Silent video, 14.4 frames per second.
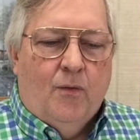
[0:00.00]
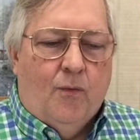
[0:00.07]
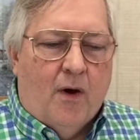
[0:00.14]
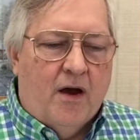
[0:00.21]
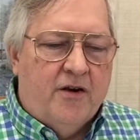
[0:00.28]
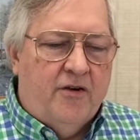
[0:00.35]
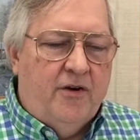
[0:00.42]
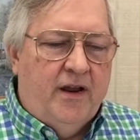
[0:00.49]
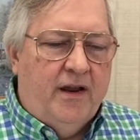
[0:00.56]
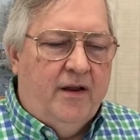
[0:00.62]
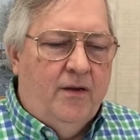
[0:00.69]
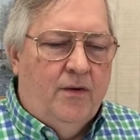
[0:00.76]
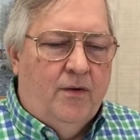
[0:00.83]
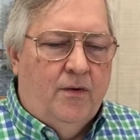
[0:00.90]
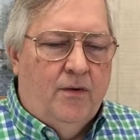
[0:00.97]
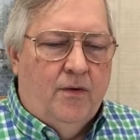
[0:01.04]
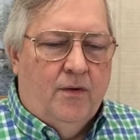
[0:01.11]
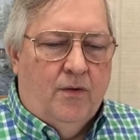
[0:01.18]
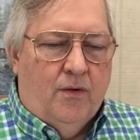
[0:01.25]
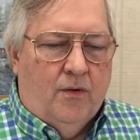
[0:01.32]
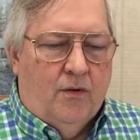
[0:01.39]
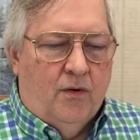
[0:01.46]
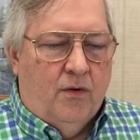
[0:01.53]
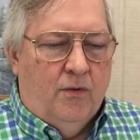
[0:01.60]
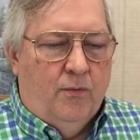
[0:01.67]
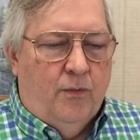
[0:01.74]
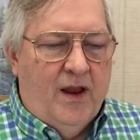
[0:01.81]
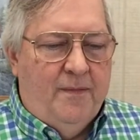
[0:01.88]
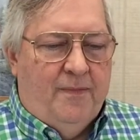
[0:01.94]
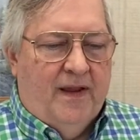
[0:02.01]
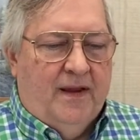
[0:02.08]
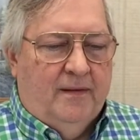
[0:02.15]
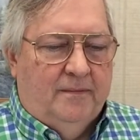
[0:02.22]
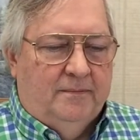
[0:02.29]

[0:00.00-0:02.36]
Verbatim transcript: watering, or reaping.